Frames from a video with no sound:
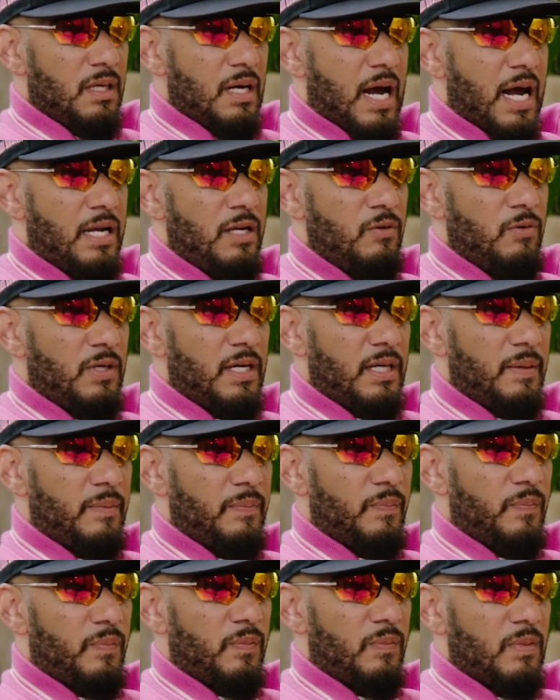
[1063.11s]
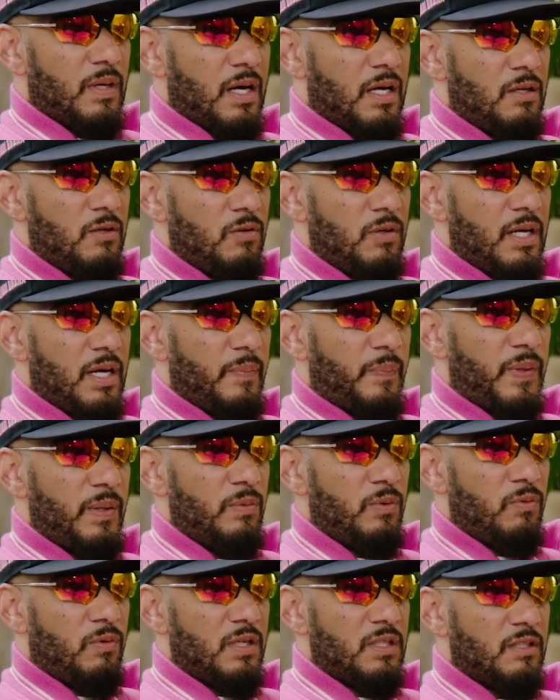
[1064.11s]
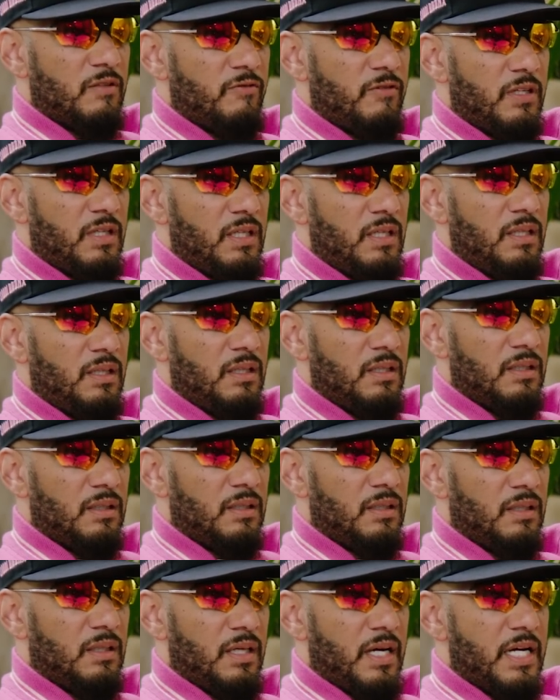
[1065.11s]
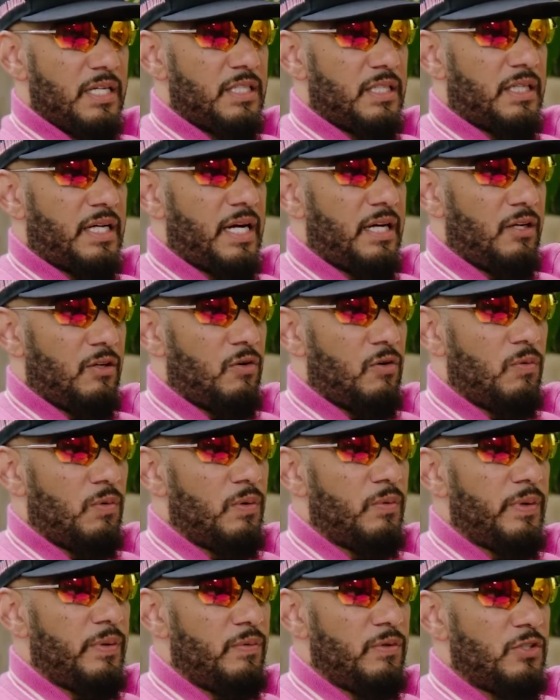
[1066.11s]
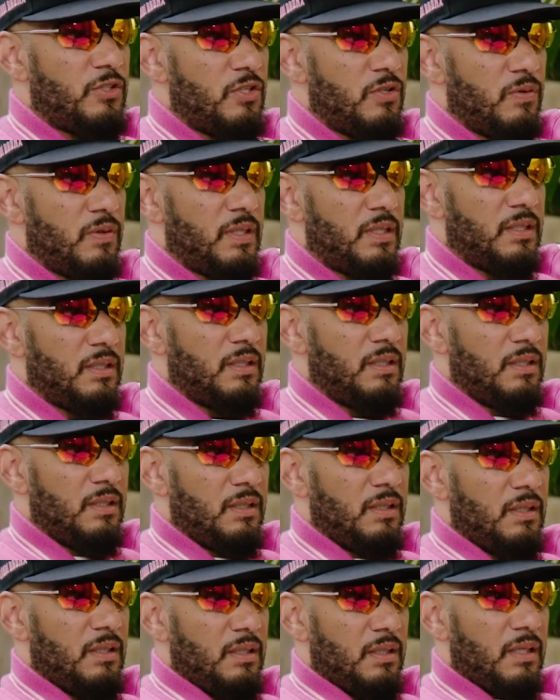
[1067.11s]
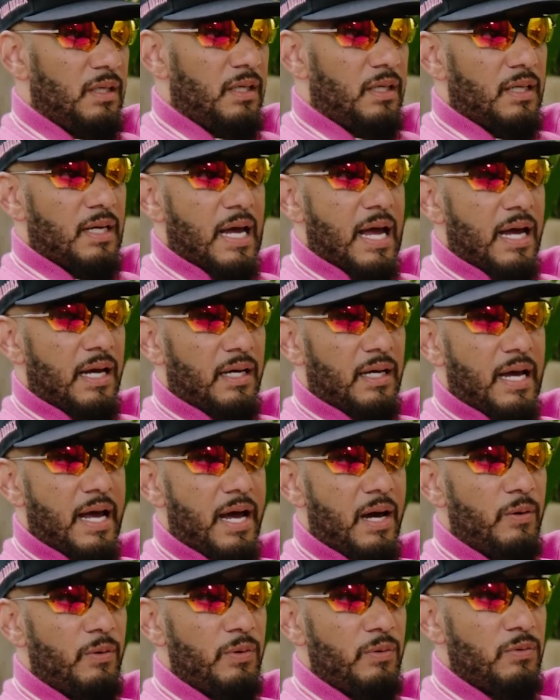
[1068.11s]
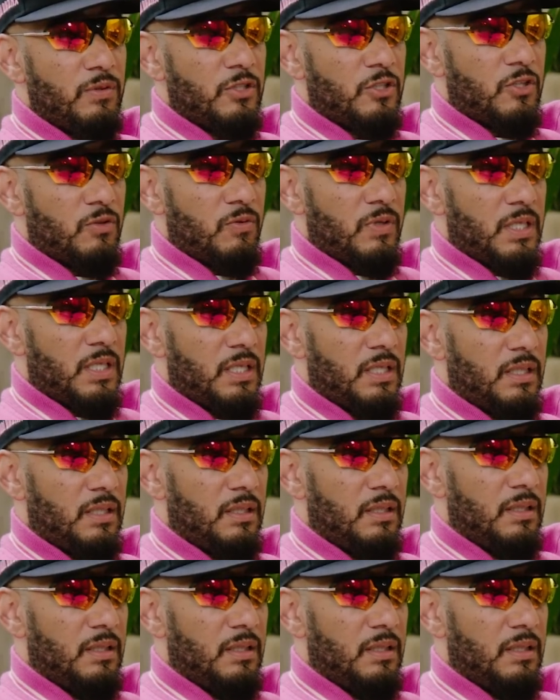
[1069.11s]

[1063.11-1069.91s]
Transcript: I knew that I knew that people wasn't really educated on what we was doing and and how we was doing it.